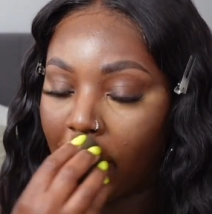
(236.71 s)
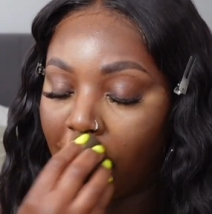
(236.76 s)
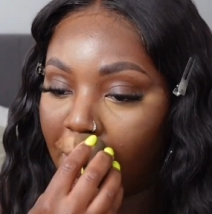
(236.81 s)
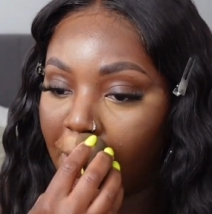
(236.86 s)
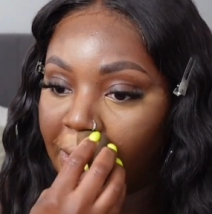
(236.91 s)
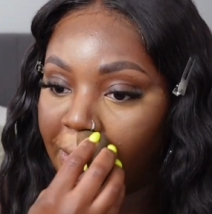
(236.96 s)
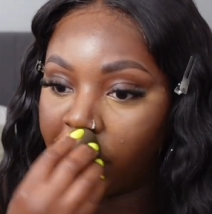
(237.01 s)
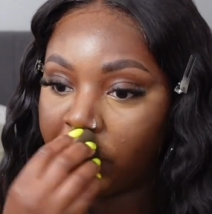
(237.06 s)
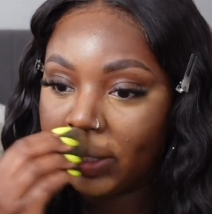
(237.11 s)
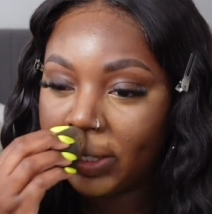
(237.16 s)

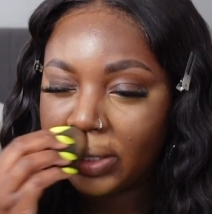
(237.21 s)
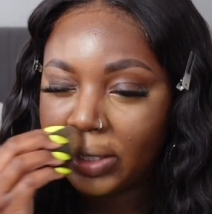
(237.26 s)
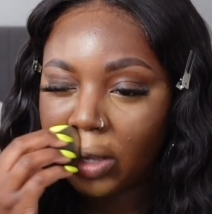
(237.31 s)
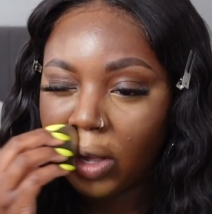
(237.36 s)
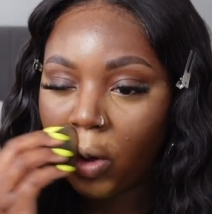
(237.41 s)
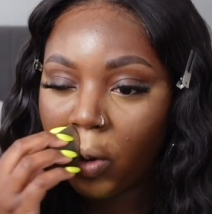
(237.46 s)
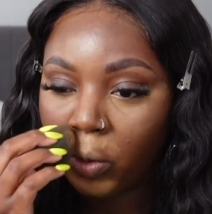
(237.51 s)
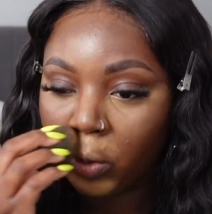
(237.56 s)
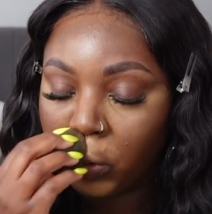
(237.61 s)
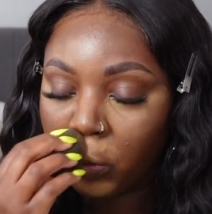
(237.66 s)
of these
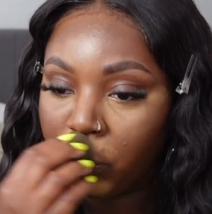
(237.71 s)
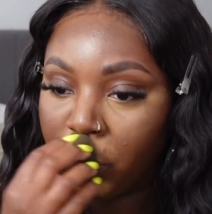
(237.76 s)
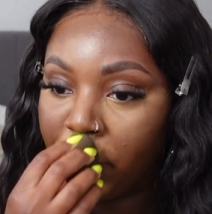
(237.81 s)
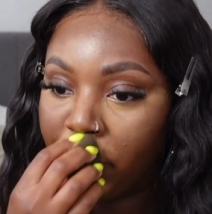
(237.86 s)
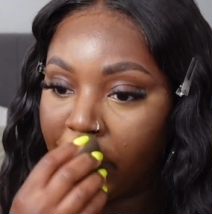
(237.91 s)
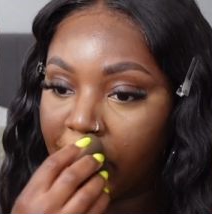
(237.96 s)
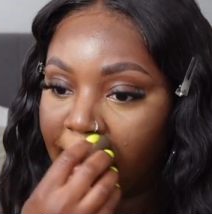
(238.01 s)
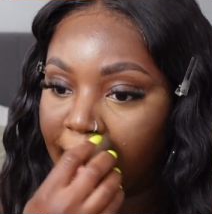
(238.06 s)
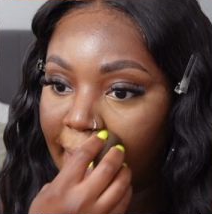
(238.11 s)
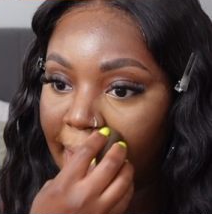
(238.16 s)
older
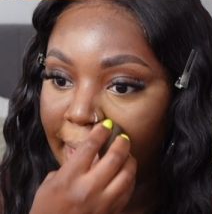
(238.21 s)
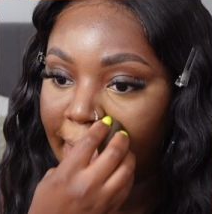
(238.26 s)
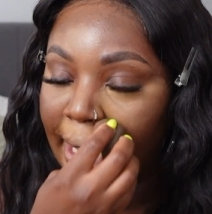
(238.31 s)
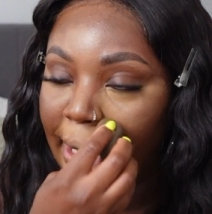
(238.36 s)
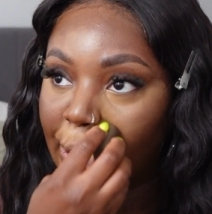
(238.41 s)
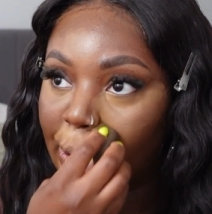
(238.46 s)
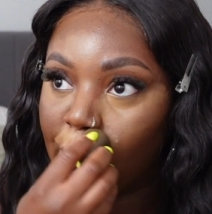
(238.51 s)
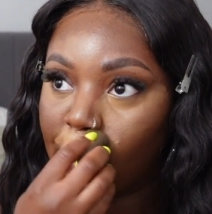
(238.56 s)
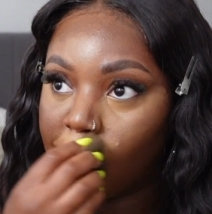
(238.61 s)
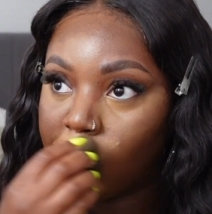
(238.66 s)
women, that they
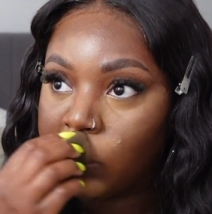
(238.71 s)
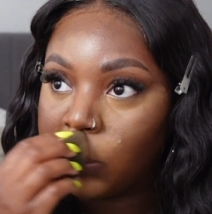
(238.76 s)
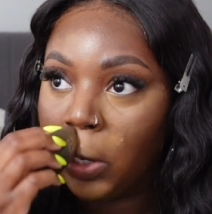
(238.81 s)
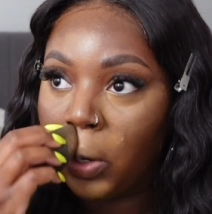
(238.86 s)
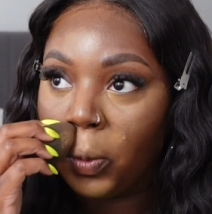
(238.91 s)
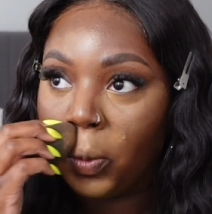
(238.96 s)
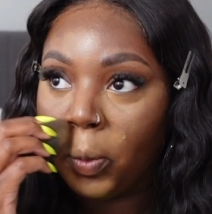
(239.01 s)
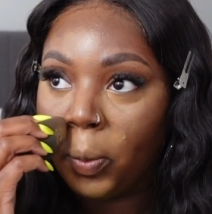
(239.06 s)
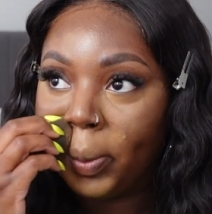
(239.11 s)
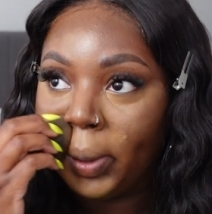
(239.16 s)

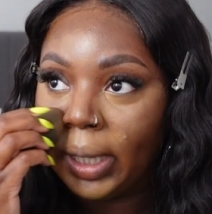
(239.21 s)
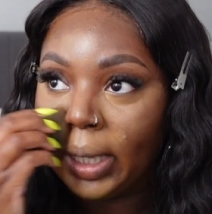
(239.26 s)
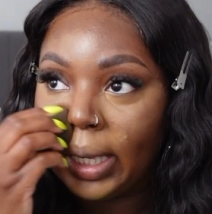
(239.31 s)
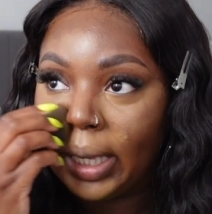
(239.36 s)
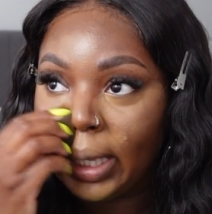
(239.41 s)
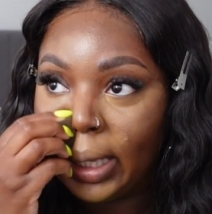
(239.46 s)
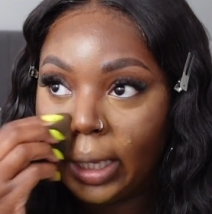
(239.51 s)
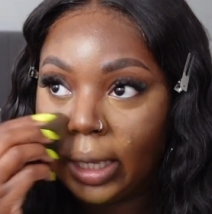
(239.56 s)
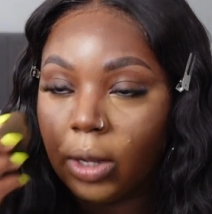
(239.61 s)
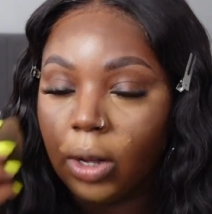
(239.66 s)
also will be
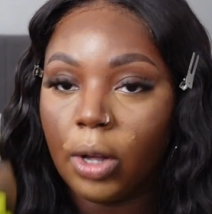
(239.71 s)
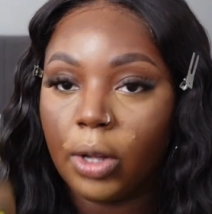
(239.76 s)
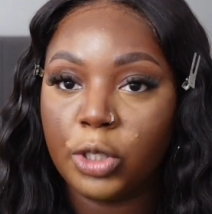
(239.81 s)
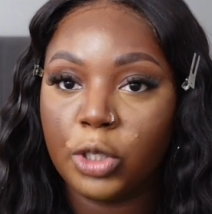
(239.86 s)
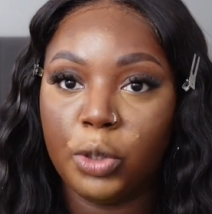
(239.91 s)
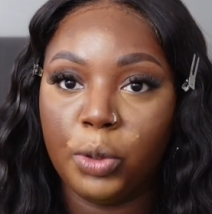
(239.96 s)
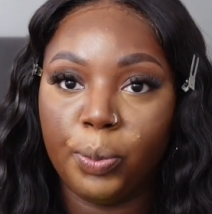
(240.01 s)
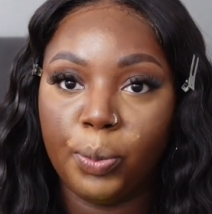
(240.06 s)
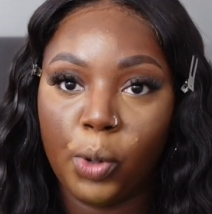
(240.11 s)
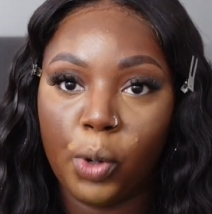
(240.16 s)
eager
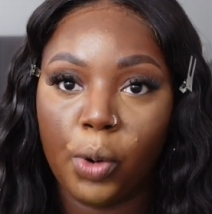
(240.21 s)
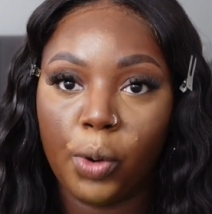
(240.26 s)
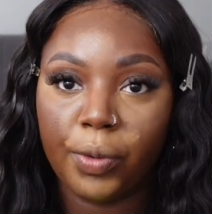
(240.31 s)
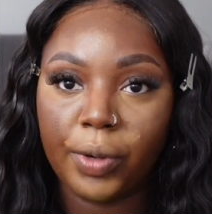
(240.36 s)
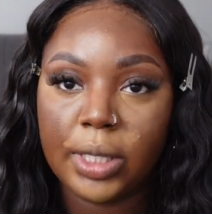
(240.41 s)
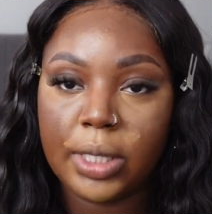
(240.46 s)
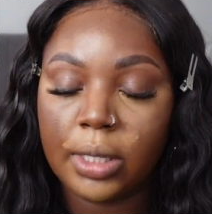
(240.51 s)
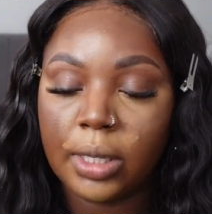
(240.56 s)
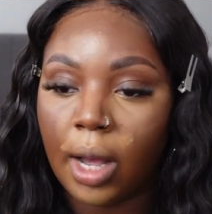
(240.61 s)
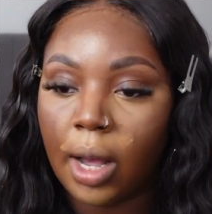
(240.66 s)
to pour
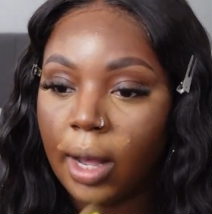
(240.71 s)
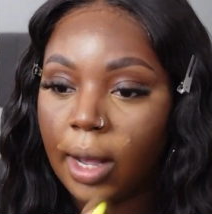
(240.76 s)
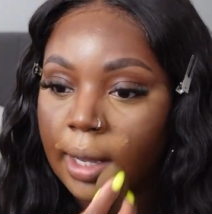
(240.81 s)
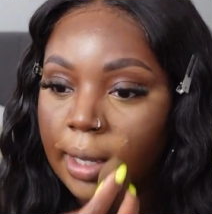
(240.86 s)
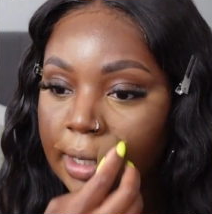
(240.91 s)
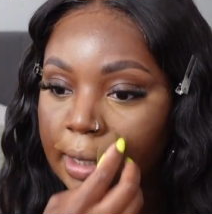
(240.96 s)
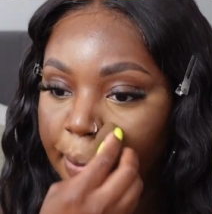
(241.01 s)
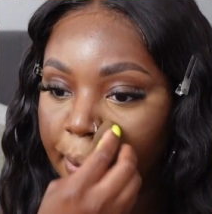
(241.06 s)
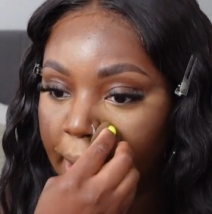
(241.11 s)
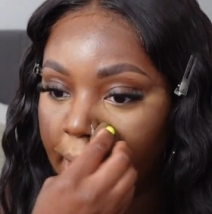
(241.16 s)
into
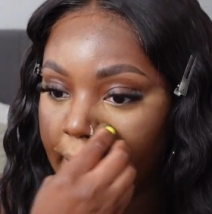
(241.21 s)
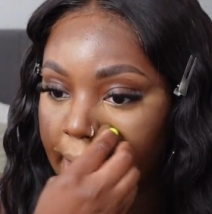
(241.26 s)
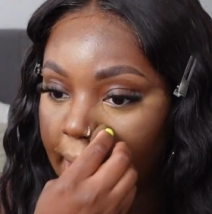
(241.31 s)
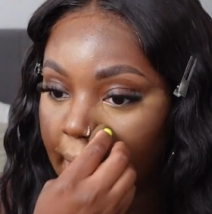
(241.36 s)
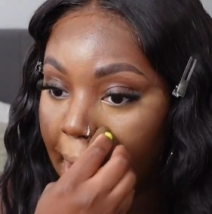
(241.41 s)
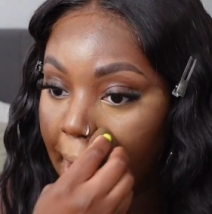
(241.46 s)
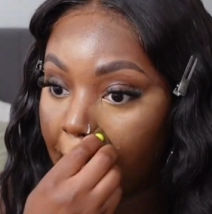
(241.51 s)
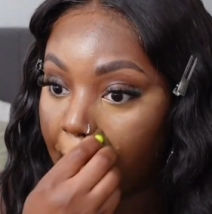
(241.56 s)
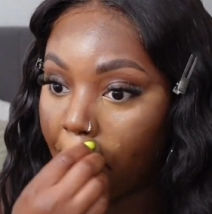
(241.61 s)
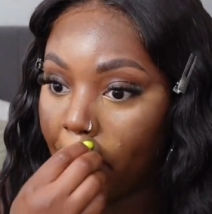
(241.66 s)
us, because I
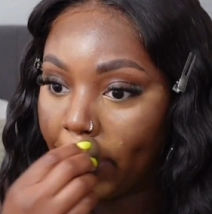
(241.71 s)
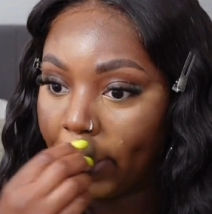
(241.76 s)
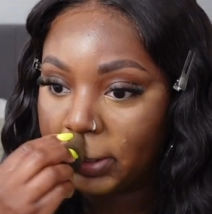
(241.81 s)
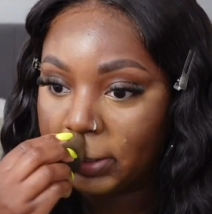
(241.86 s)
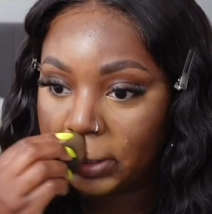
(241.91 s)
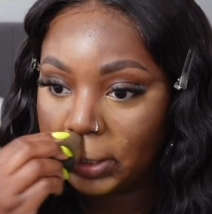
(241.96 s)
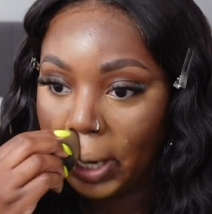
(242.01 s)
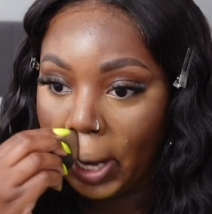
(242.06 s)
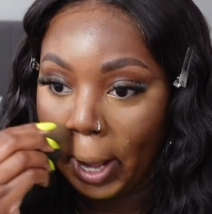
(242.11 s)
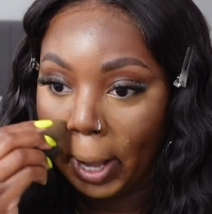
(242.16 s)
can
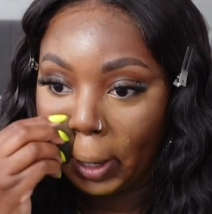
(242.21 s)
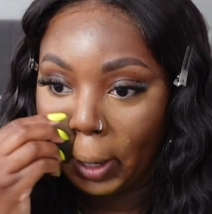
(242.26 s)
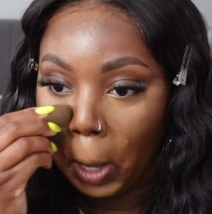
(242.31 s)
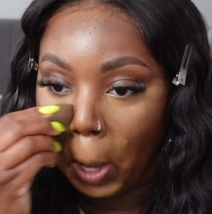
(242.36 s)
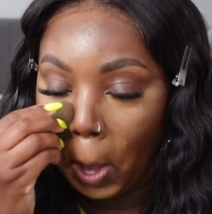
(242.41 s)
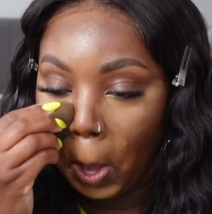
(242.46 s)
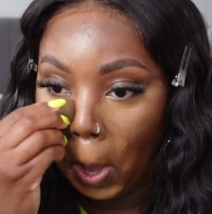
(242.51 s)
imagine like